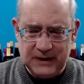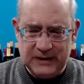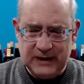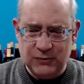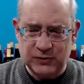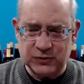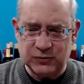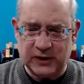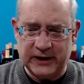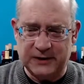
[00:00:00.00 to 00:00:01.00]
it was
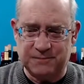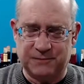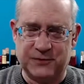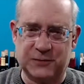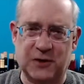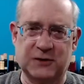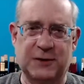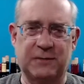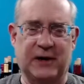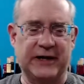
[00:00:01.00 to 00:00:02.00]
really... supposed to be
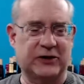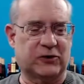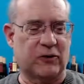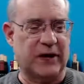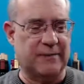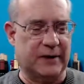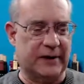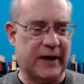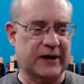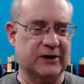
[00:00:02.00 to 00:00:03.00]
played straight, but it
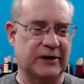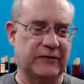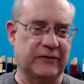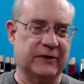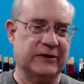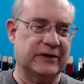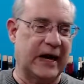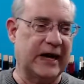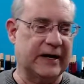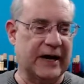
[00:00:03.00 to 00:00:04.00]
actually, for this
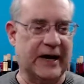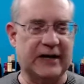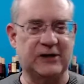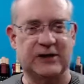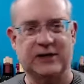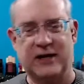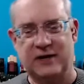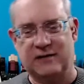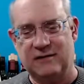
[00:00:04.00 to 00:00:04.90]
day and age, it